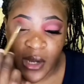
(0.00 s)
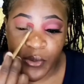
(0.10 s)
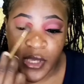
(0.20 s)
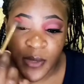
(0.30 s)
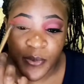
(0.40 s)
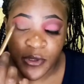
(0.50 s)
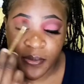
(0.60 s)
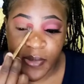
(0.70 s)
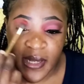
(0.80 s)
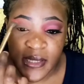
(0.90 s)
I will keep
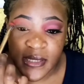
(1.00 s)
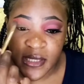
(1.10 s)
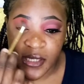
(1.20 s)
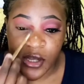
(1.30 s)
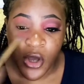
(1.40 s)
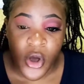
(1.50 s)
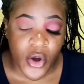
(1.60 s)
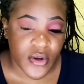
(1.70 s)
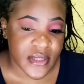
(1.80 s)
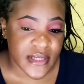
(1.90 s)
on blending
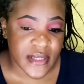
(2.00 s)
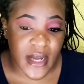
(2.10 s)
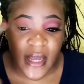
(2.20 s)
until